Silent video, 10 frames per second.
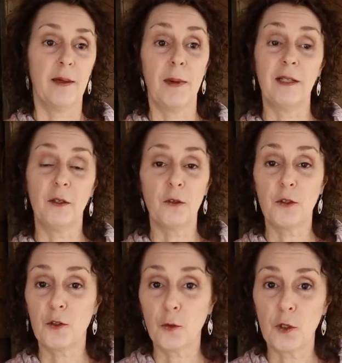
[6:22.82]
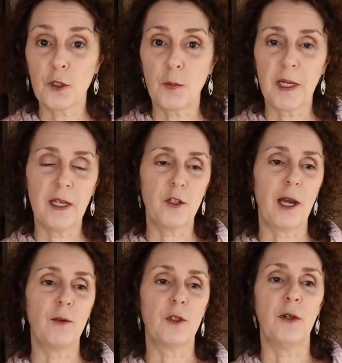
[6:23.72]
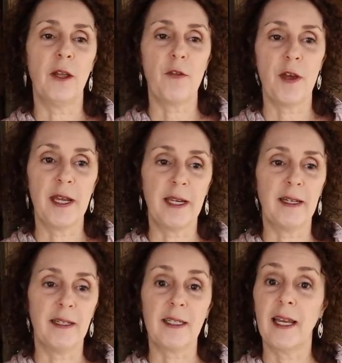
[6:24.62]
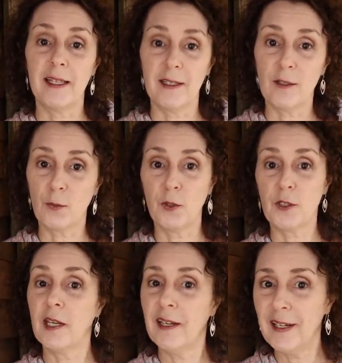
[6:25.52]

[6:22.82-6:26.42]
in my little short speech, I was going to thank and say this was,